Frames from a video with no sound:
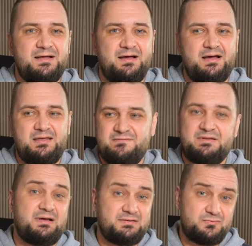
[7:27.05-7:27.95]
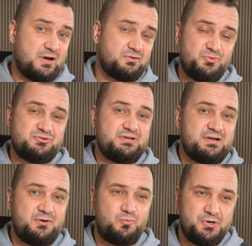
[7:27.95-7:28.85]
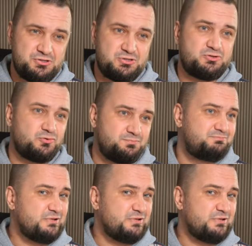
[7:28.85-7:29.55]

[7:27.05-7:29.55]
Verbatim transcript: uh, even underground music, which should